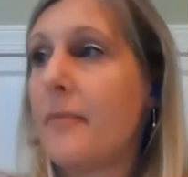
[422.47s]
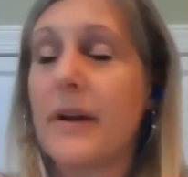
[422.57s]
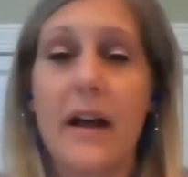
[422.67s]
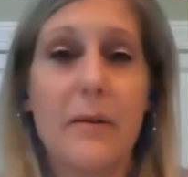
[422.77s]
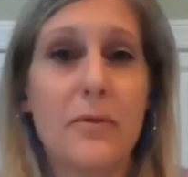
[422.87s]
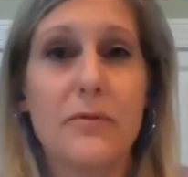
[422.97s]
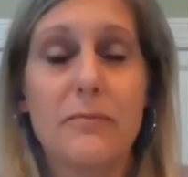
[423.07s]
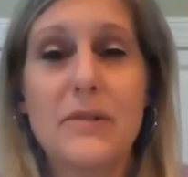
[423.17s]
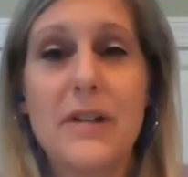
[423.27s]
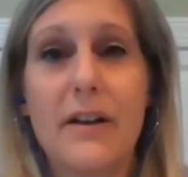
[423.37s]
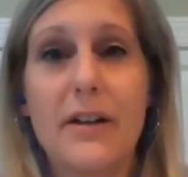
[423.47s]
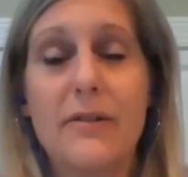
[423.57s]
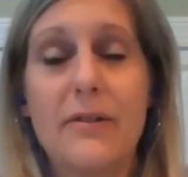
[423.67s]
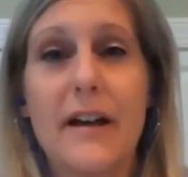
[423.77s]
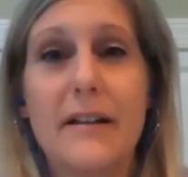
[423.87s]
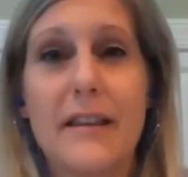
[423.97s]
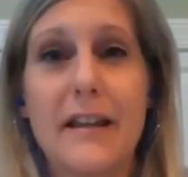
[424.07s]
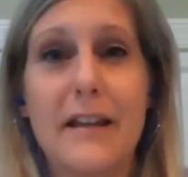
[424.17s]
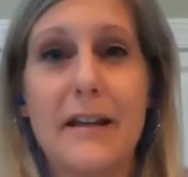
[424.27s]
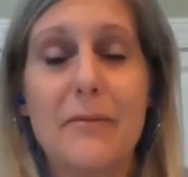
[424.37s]
But I will tell you that
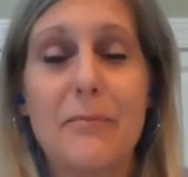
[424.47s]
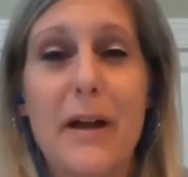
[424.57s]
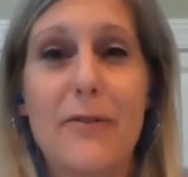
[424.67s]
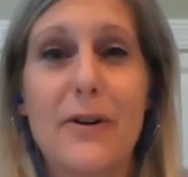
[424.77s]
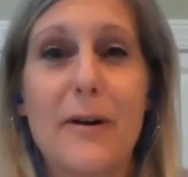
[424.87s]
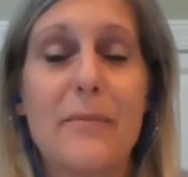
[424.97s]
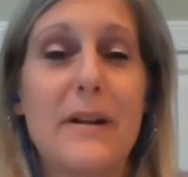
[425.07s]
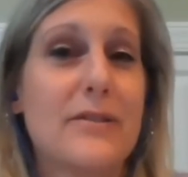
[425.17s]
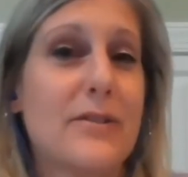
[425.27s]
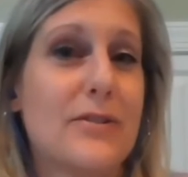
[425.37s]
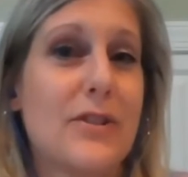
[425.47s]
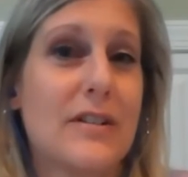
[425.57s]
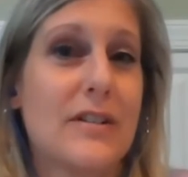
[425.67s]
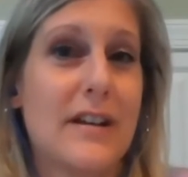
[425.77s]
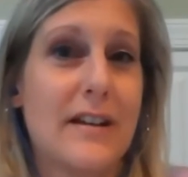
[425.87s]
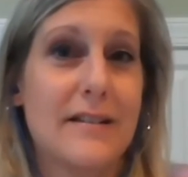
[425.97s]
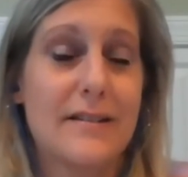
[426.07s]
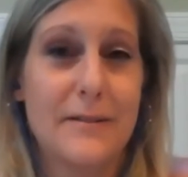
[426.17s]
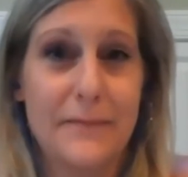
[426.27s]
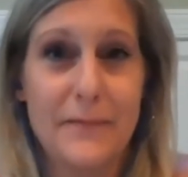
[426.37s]
the payroll companies are just as
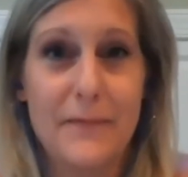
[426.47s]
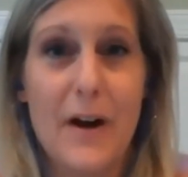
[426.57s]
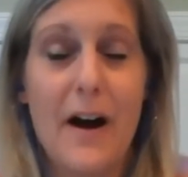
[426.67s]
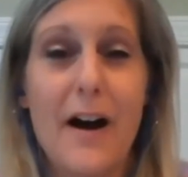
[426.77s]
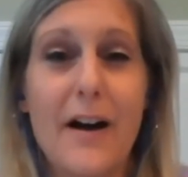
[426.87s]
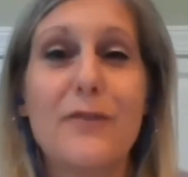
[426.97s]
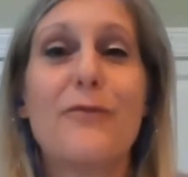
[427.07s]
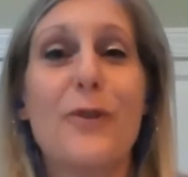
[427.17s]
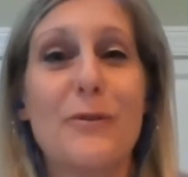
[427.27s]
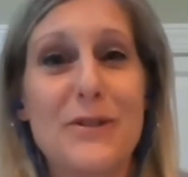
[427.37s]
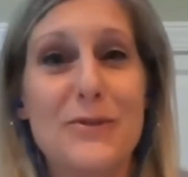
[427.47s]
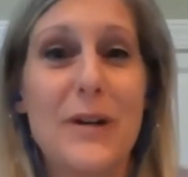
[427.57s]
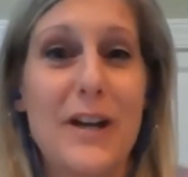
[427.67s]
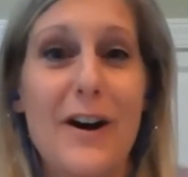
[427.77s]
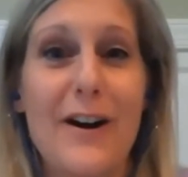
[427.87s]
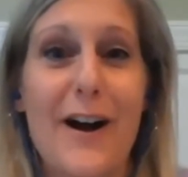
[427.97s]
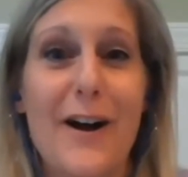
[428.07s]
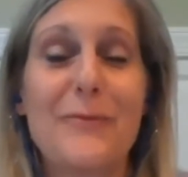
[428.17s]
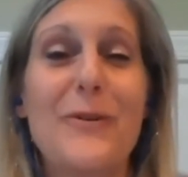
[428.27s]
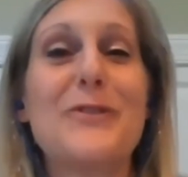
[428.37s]
uninformed as we are
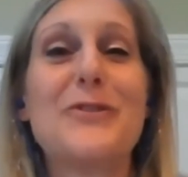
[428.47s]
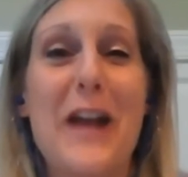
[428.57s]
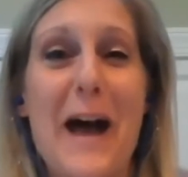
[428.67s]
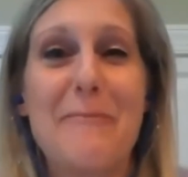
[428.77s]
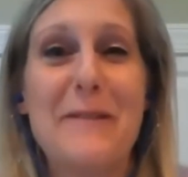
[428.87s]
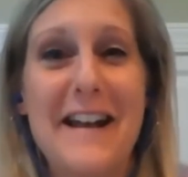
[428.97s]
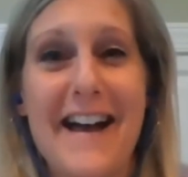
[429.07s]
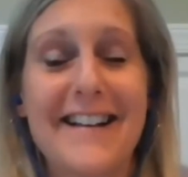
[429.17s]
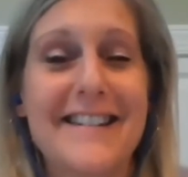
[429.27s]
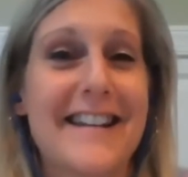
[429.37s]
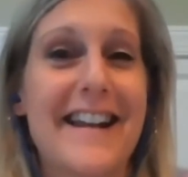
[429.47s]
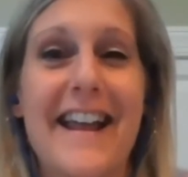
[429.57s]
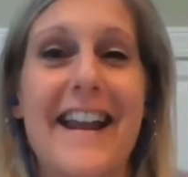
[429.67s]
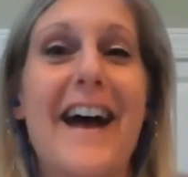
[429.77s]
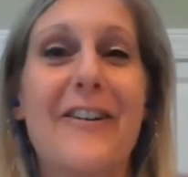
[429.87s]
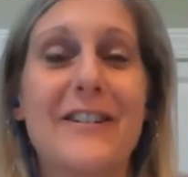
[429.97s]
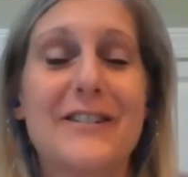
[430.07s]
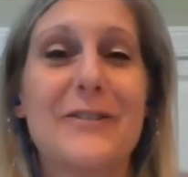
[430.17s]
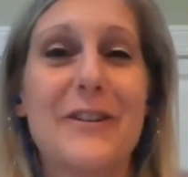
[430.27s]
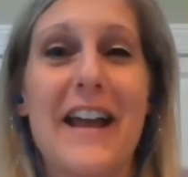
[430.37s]
on what should happen next and how
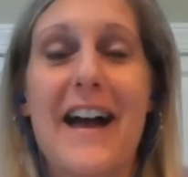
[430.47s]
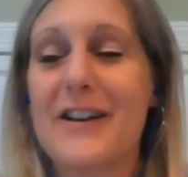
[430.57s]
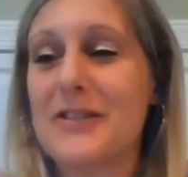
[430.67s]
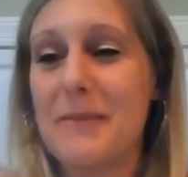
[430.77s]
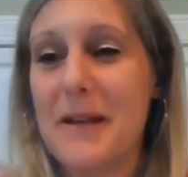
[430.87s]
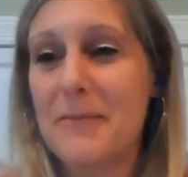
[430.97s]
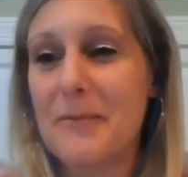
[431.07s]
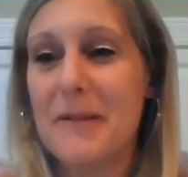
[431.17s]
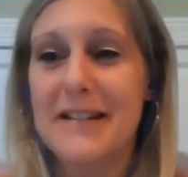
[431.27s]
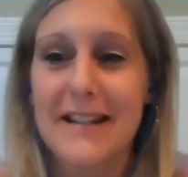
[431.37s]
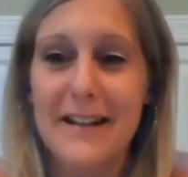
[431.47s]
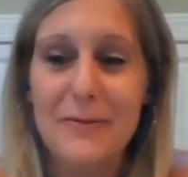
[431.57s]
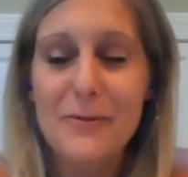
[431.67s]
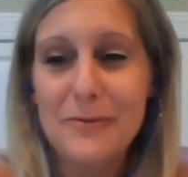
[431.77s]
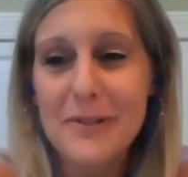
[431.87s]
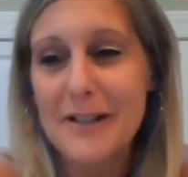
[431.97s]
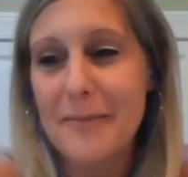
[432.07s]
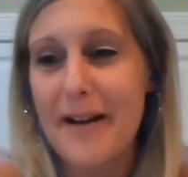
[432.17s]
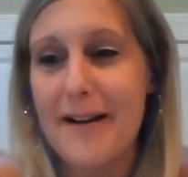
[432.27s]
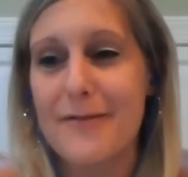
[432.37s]
it's going to actually be implemented. And we're
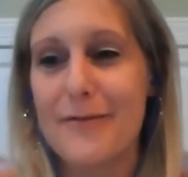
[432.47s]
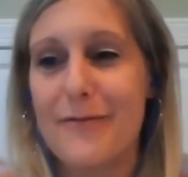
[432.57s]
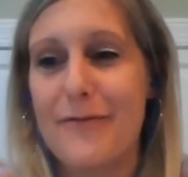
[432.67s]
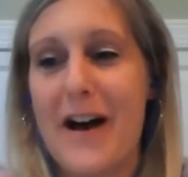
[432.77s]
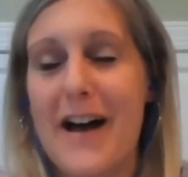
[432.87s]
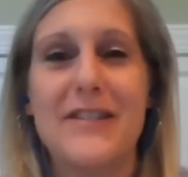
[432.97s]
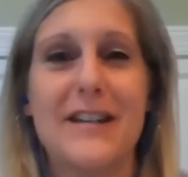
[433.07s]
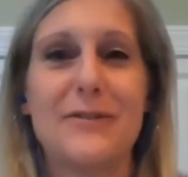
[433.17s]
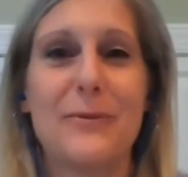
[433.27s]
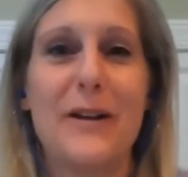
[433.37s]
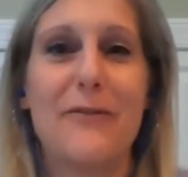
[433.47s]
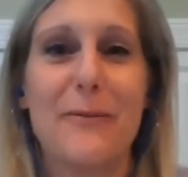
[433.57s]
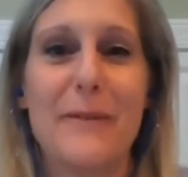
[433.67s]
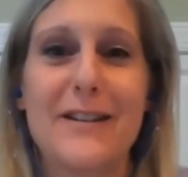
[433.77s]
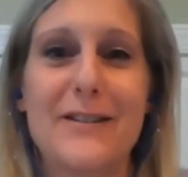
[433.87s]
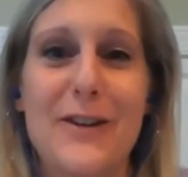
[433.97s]
about 5 days away from it.